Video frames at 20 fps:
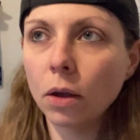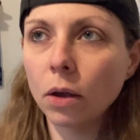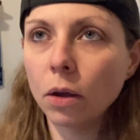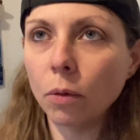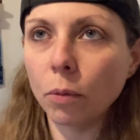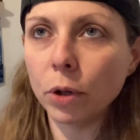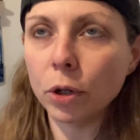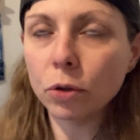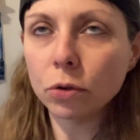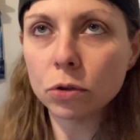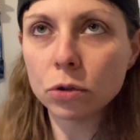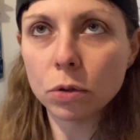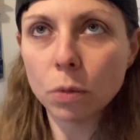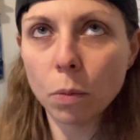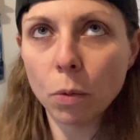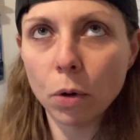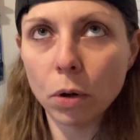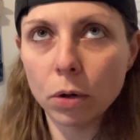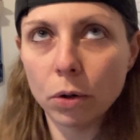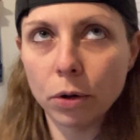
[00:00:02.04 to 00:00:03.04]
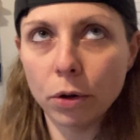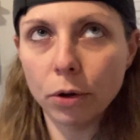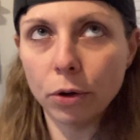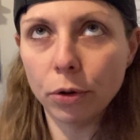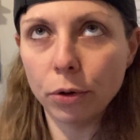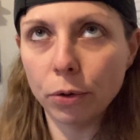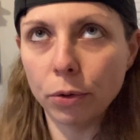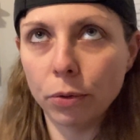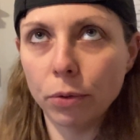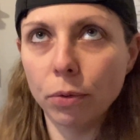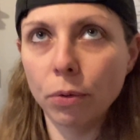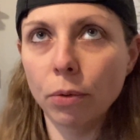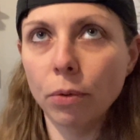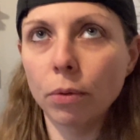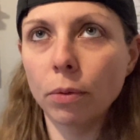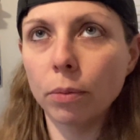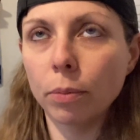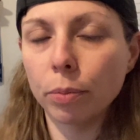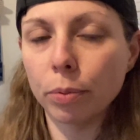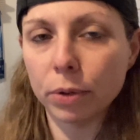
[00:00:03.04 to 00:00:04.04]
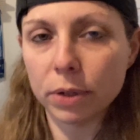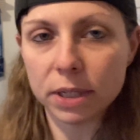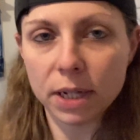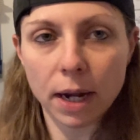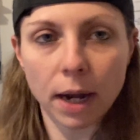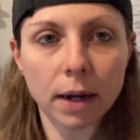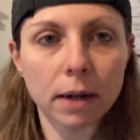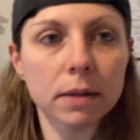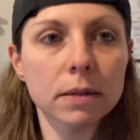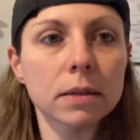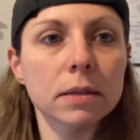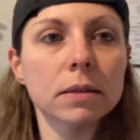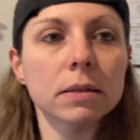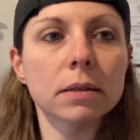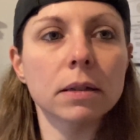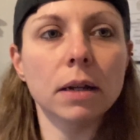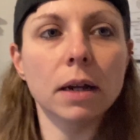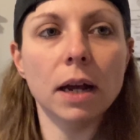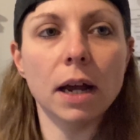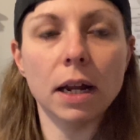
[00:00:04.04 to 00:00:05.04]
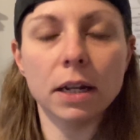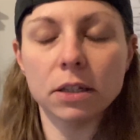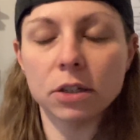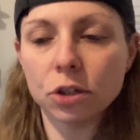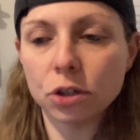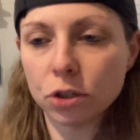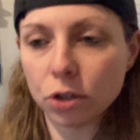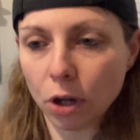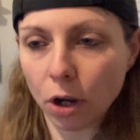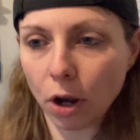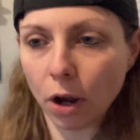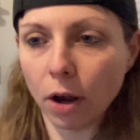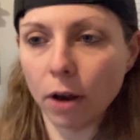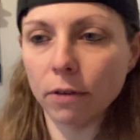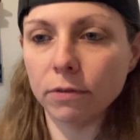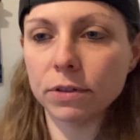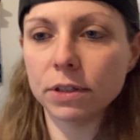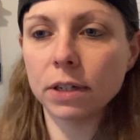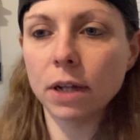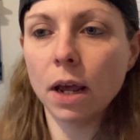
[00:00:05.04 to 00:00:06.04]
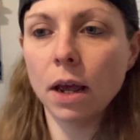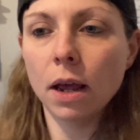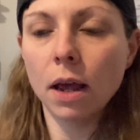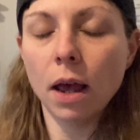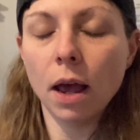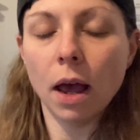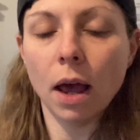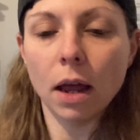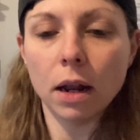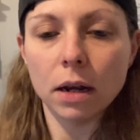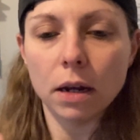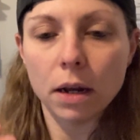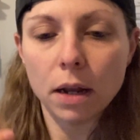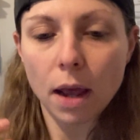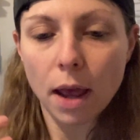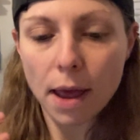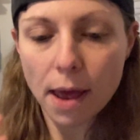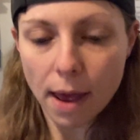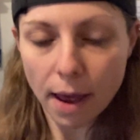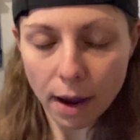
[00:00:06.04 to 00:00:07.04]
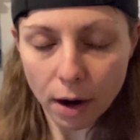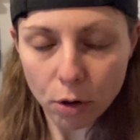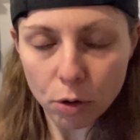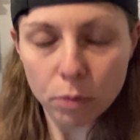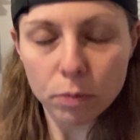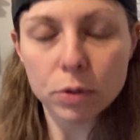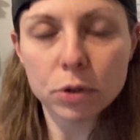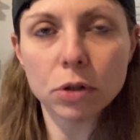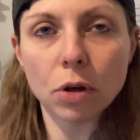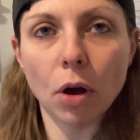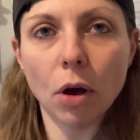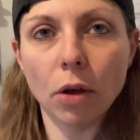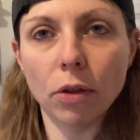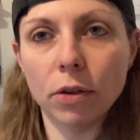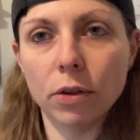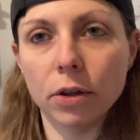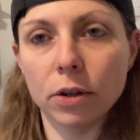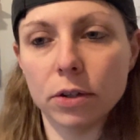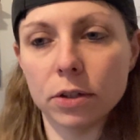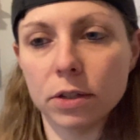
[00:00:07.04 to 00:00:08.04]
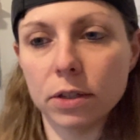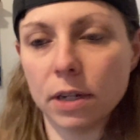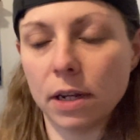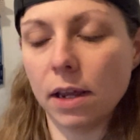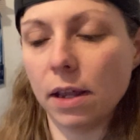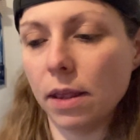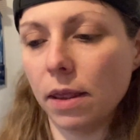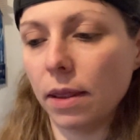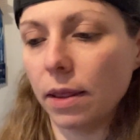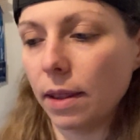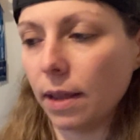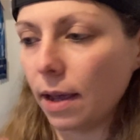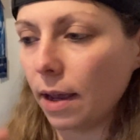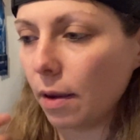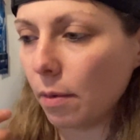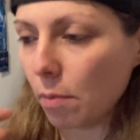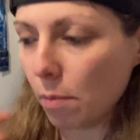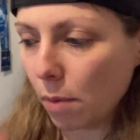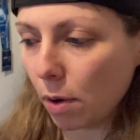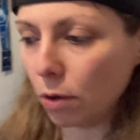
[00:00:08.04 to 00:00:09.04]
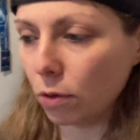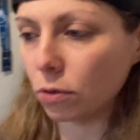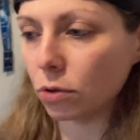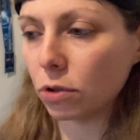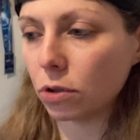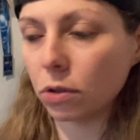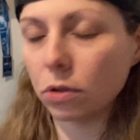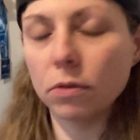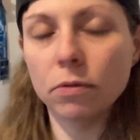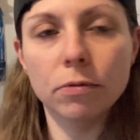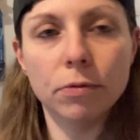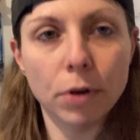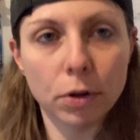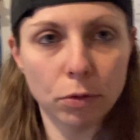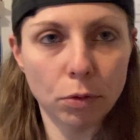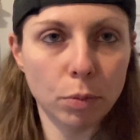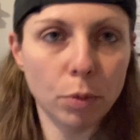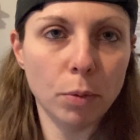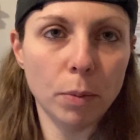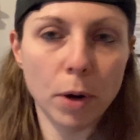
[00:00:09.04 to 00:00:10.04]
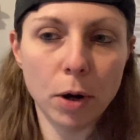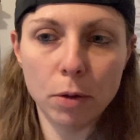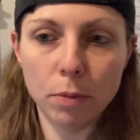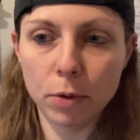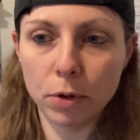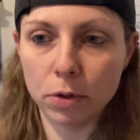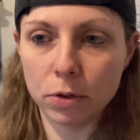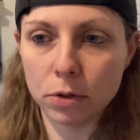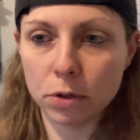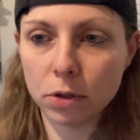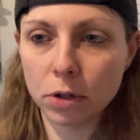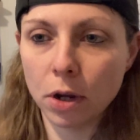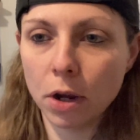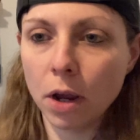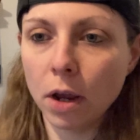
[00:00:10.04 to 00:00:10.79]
When you're someone who protects and serves and helps others in their most vulnerable moments,